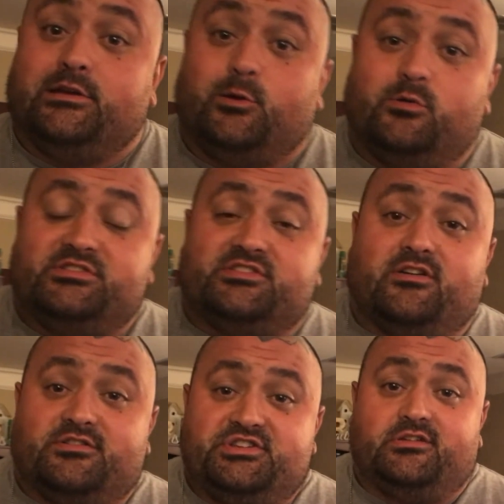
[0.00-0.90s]
Gold
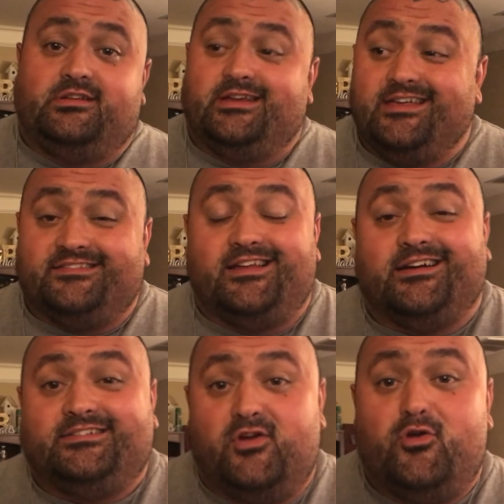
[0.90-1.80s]
Star Chili has an
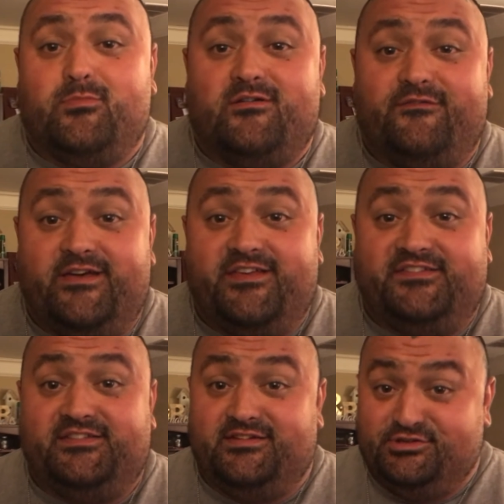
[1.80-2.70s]

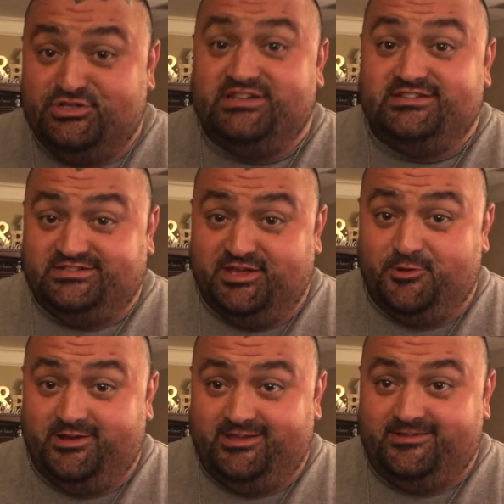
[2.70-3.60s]
Oktoberfest cheese
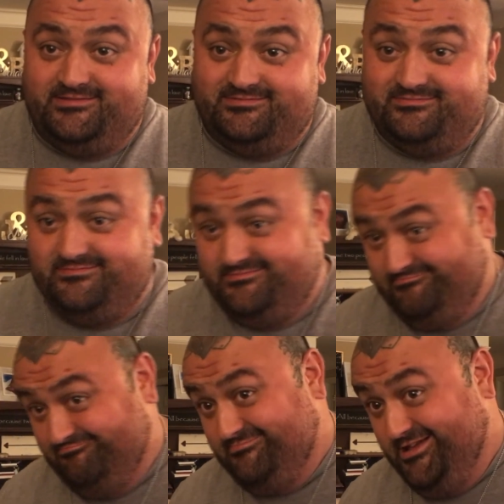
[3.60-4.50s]
coating.
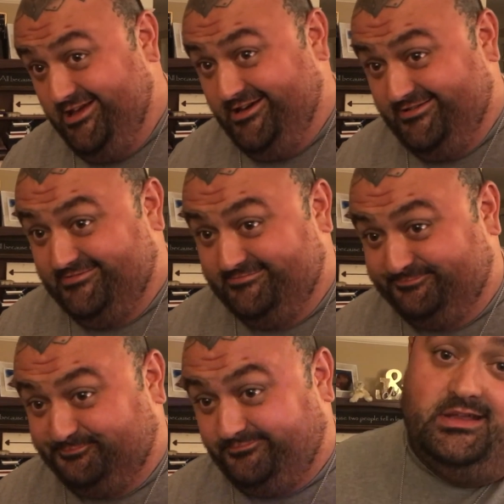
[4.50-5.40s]
Yeah? Yeah.